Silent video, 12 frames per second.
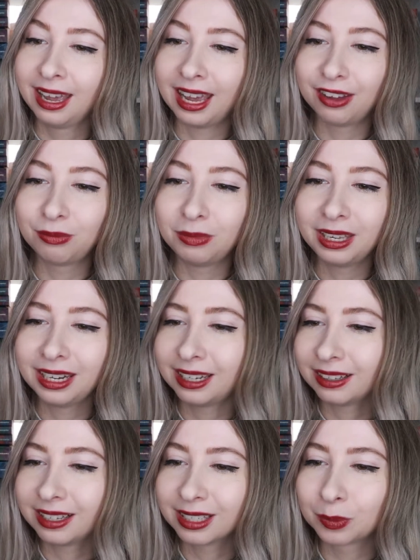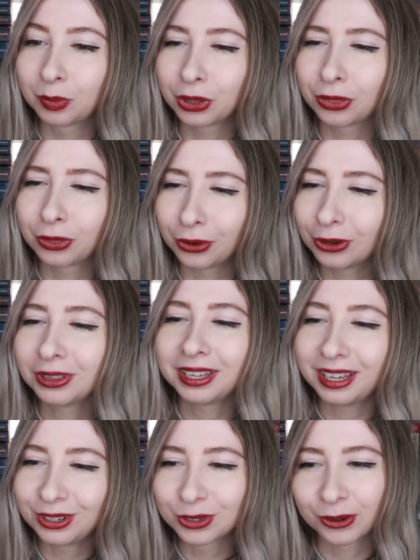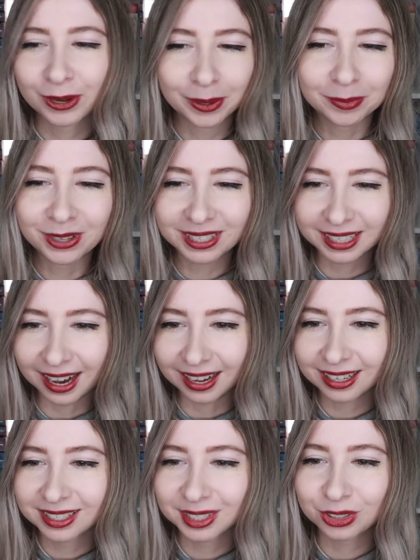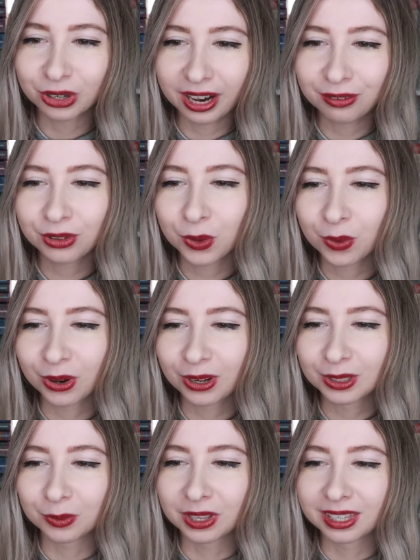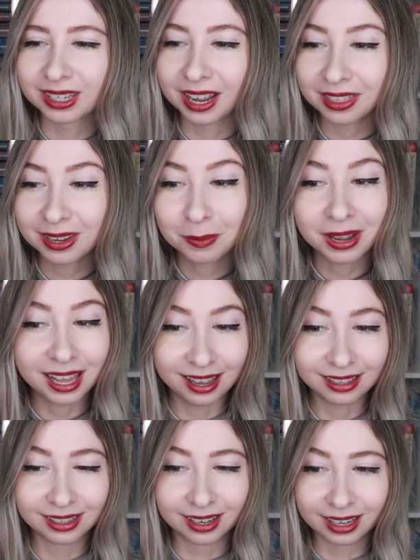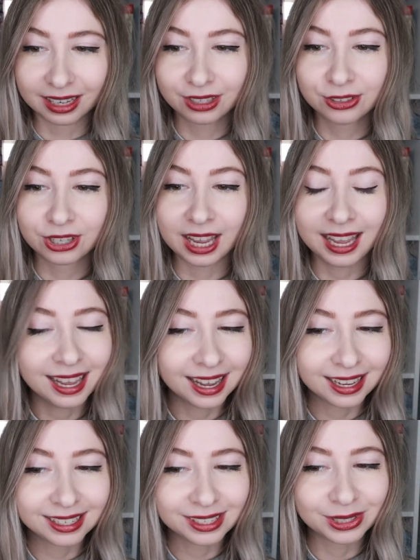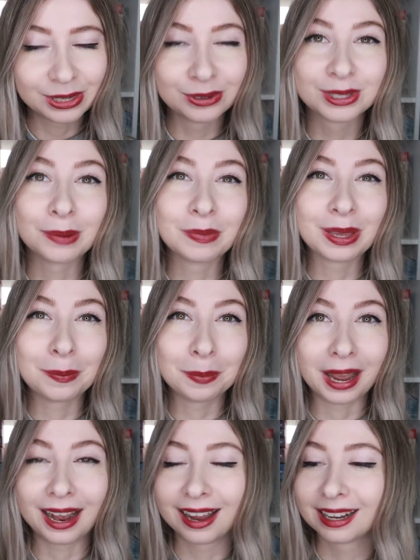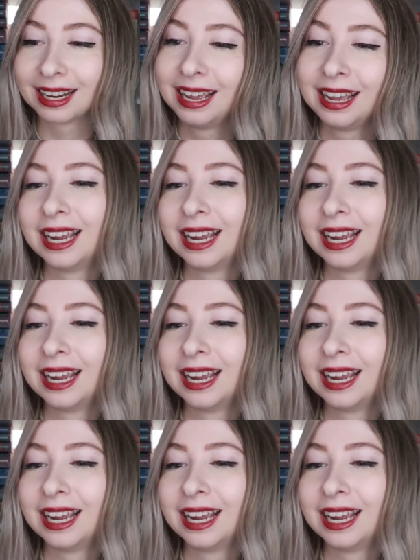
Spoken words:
have meaningless but thoroughly enjoyable sex, travel the world with nothing but hand luggage, and do something bad.